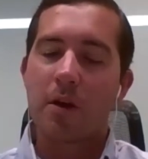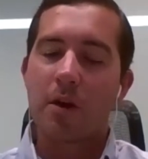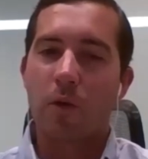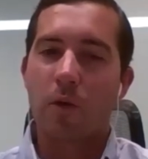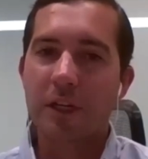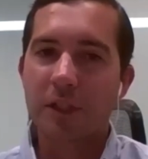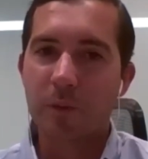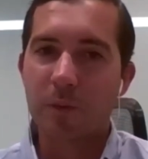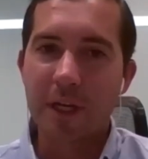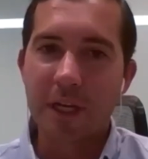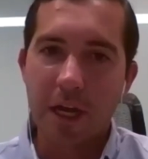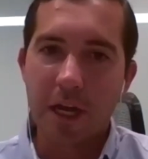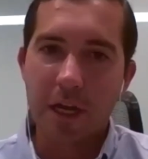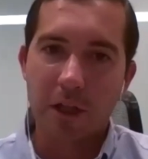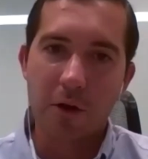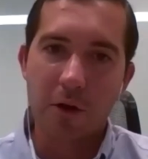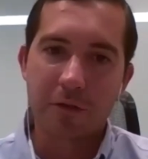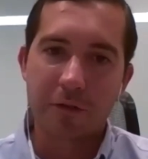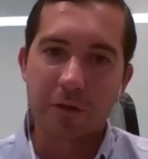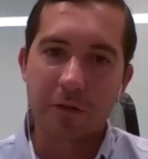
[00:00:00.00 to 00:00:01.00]
whereas when they get
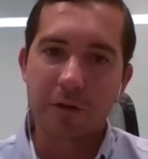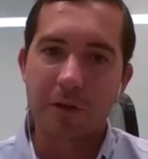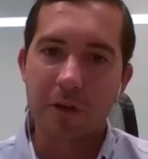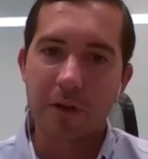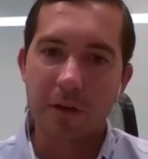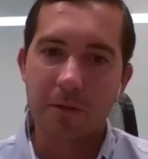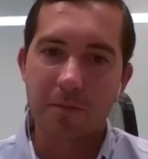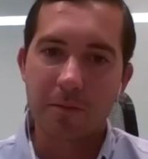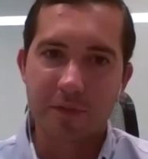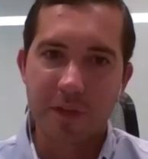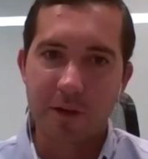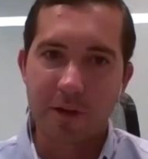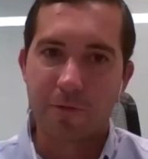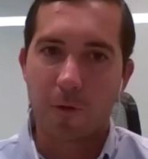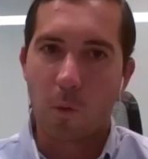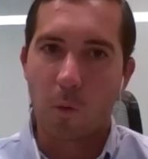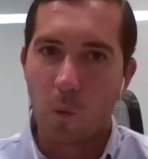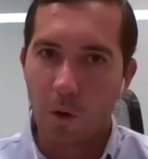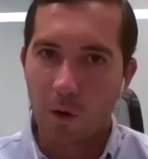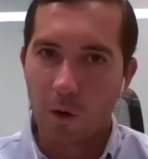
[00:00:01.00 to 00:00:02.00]
closer to, say,
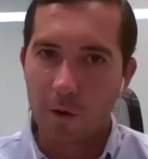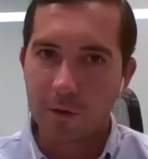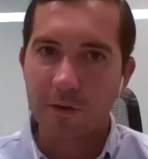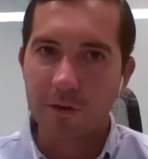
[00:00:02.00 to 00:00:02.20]
Fort Worth